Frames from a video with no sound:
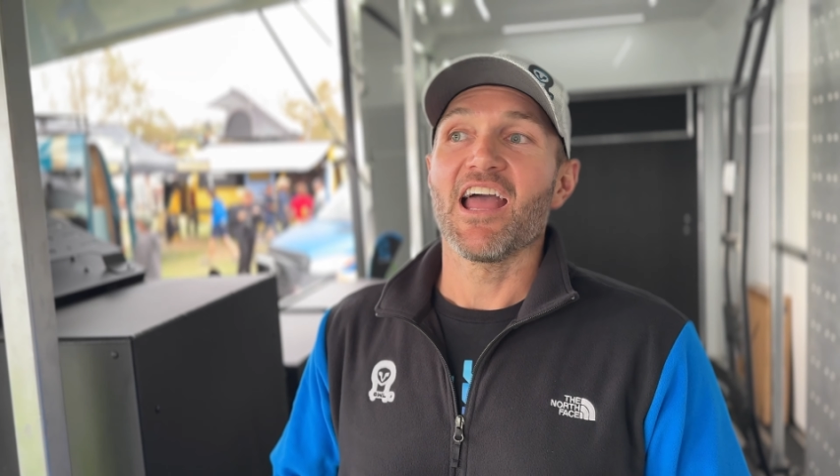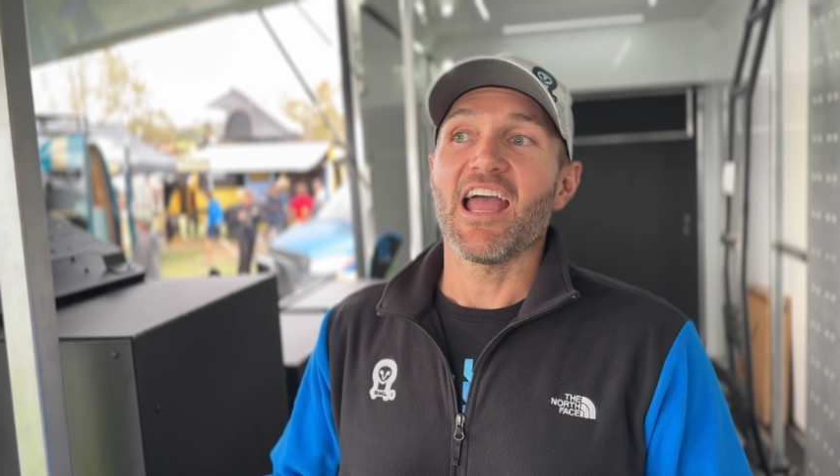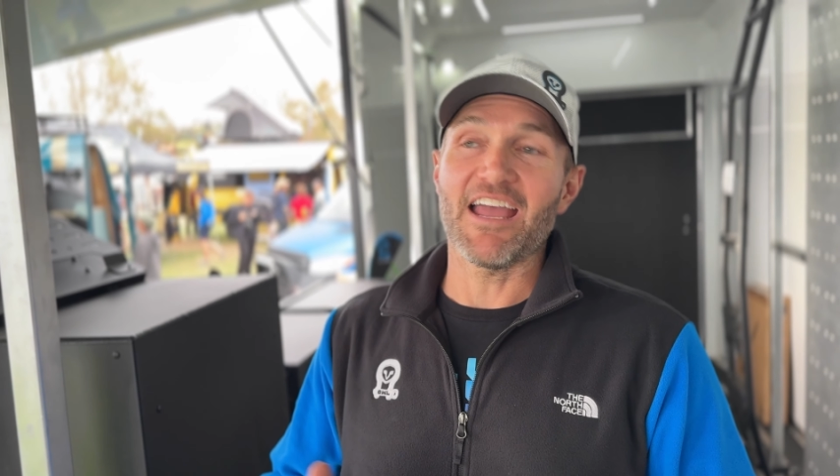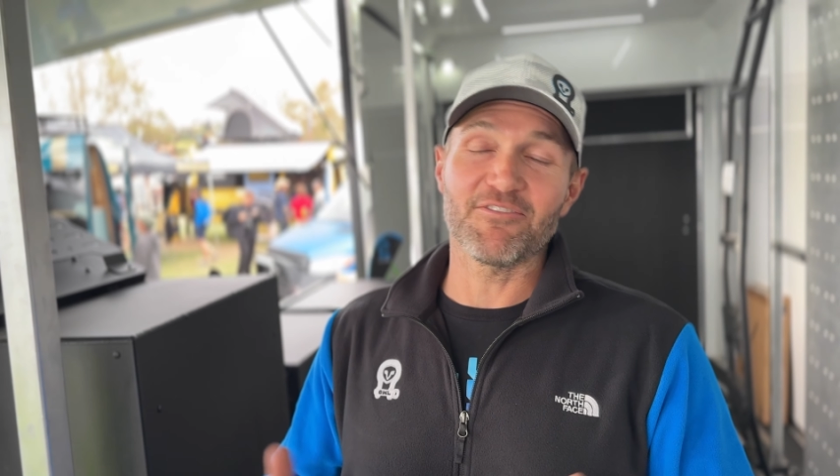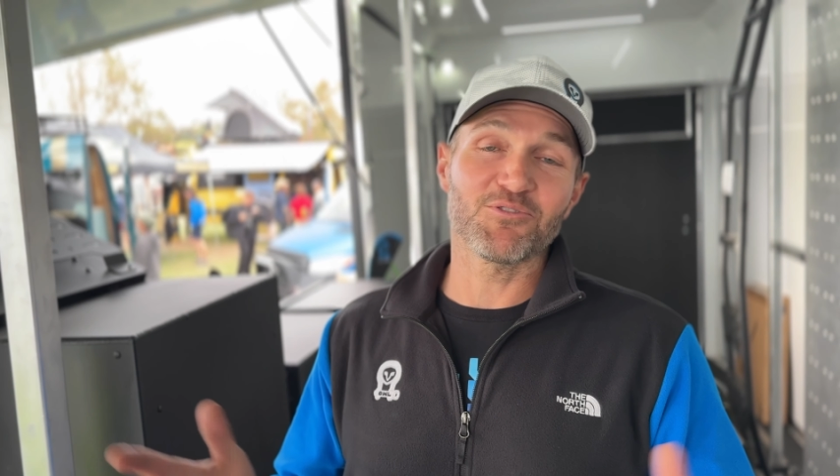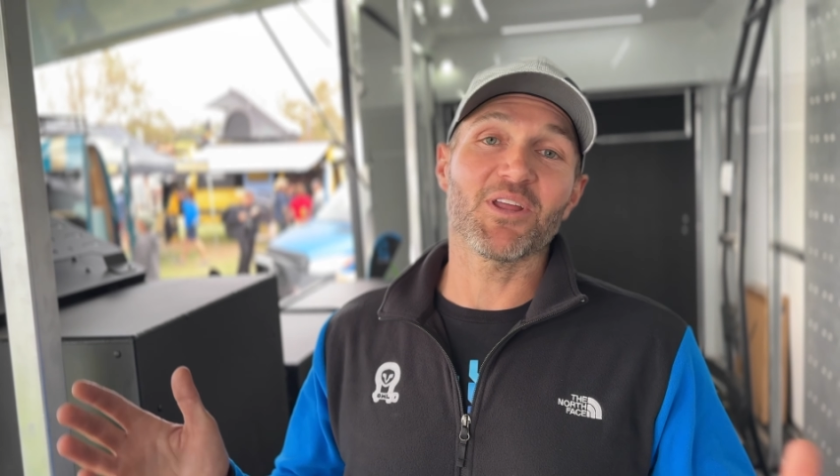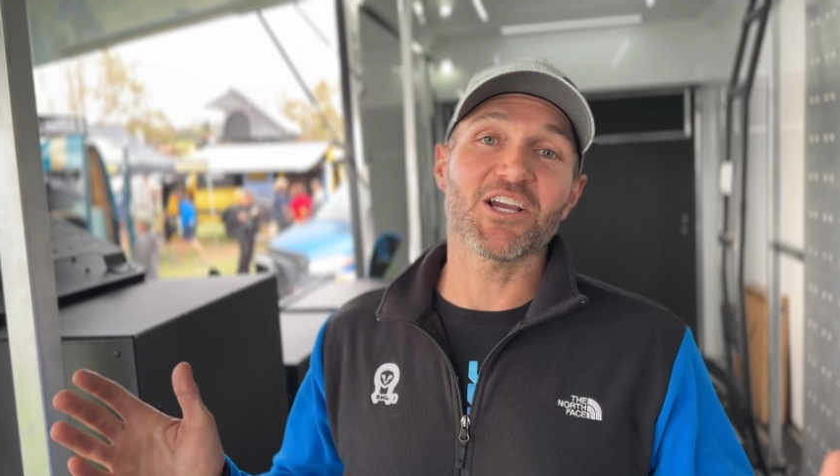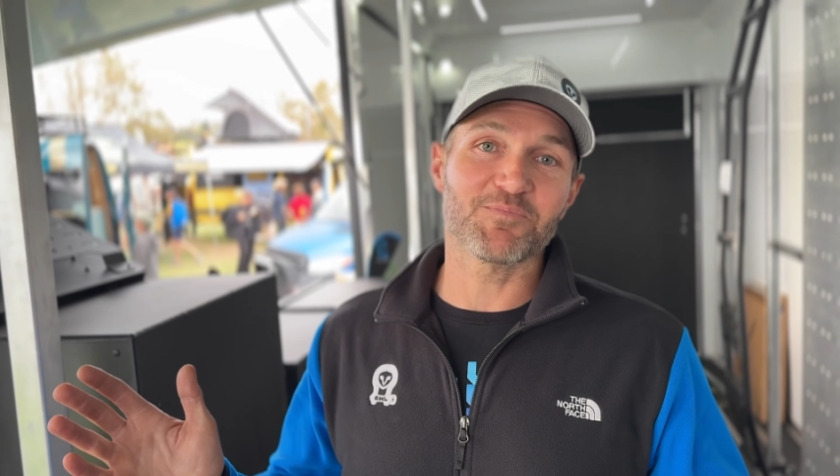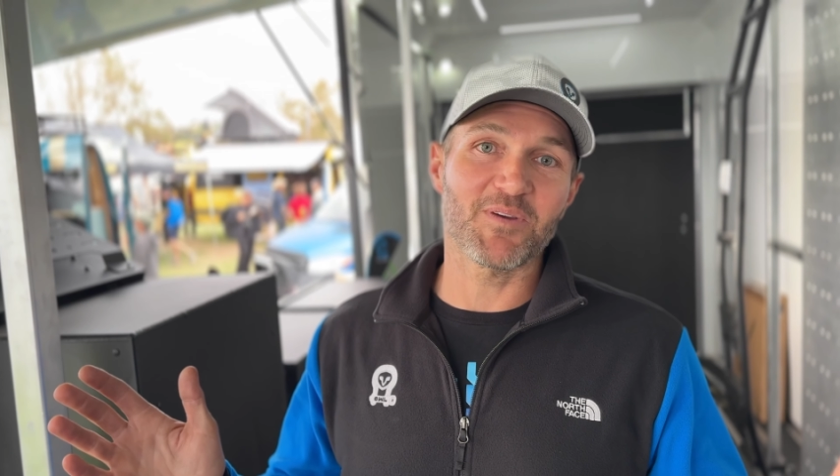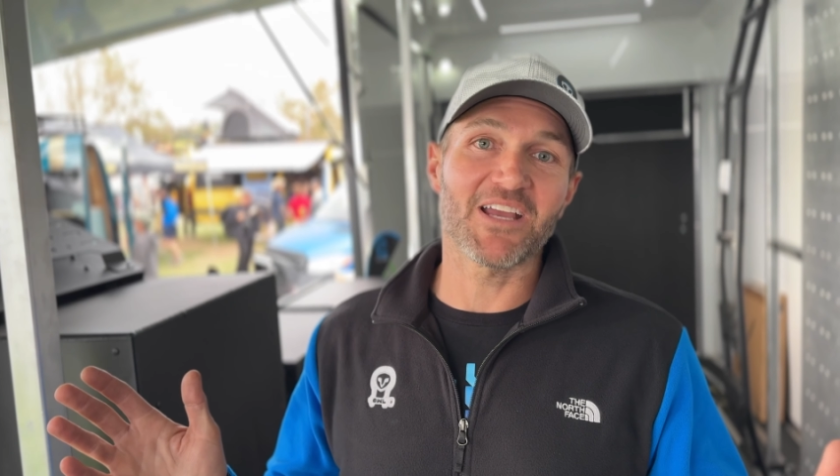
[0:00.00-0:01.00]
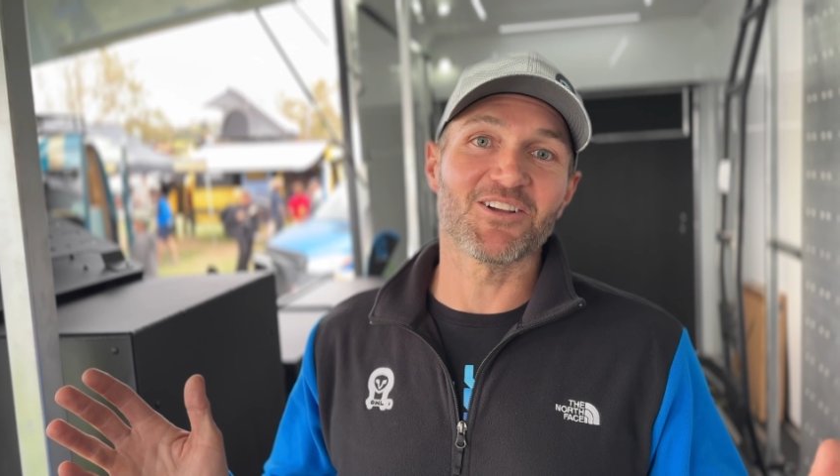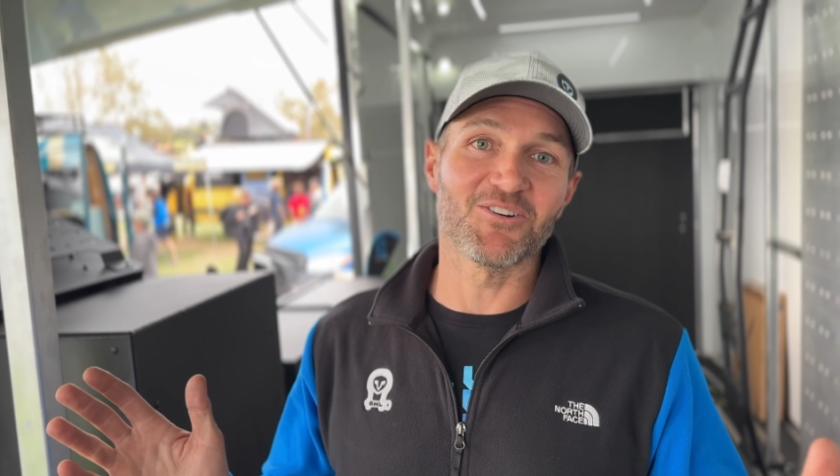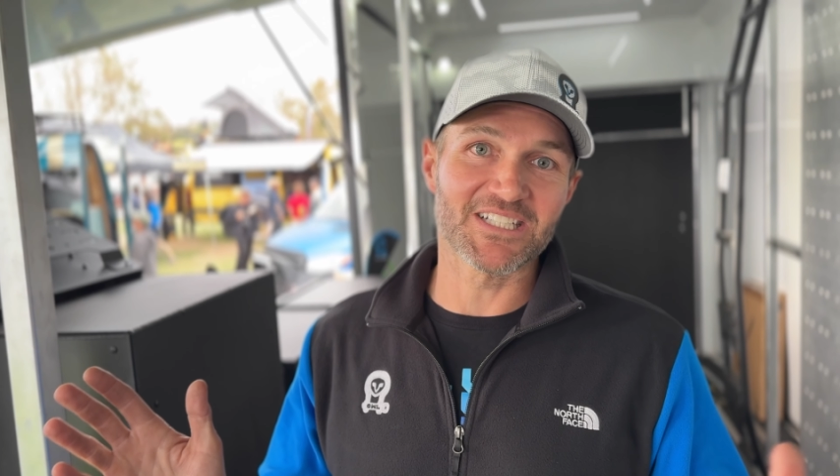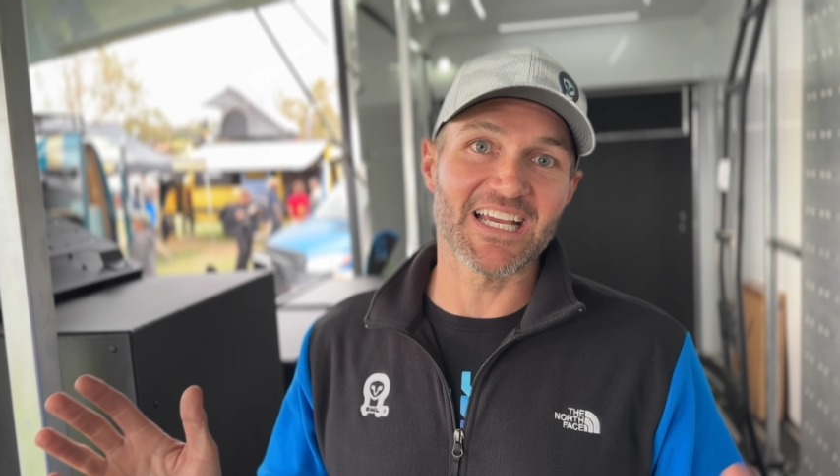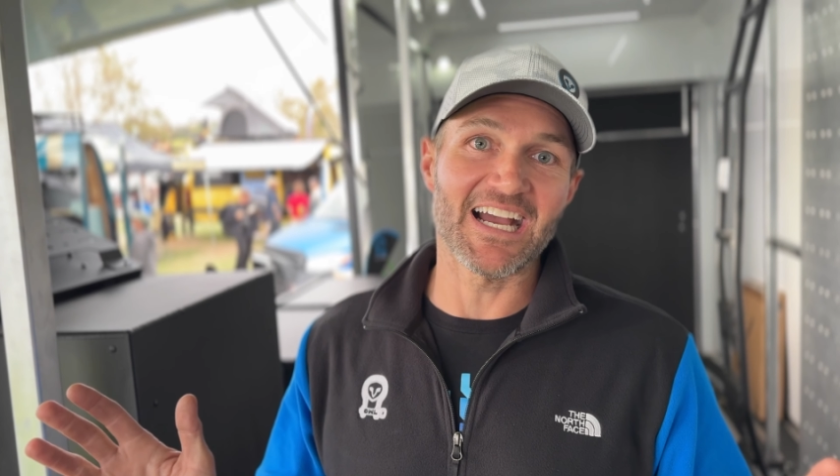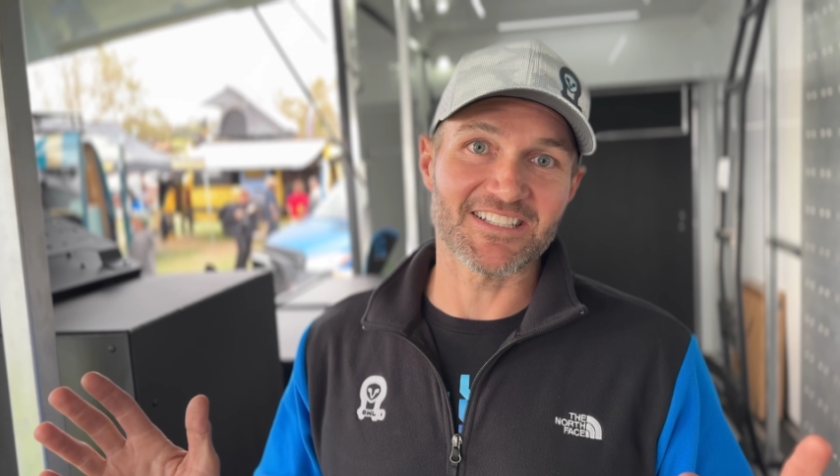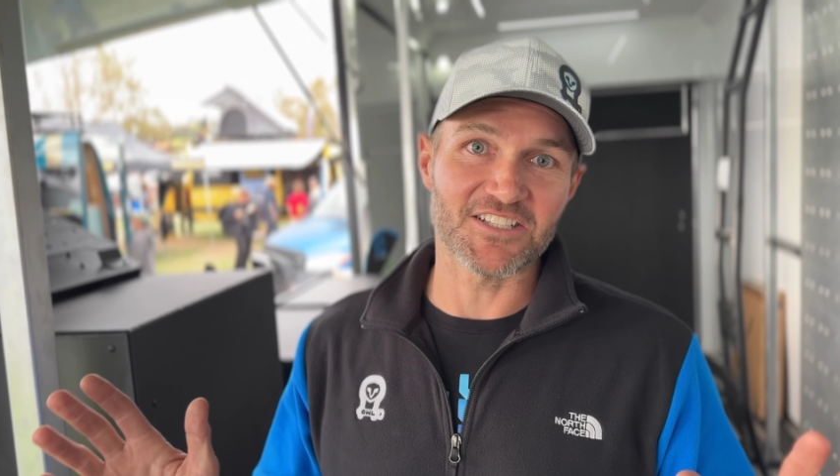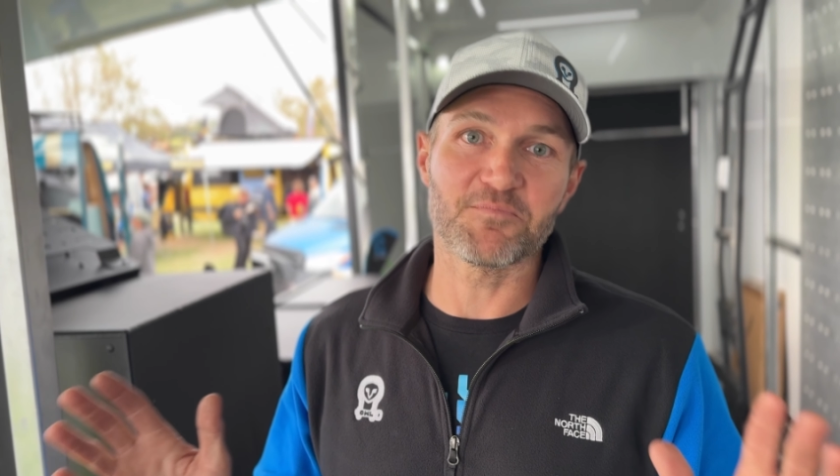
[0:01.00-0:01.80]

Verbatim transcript: Everyone likes paying lower taxes,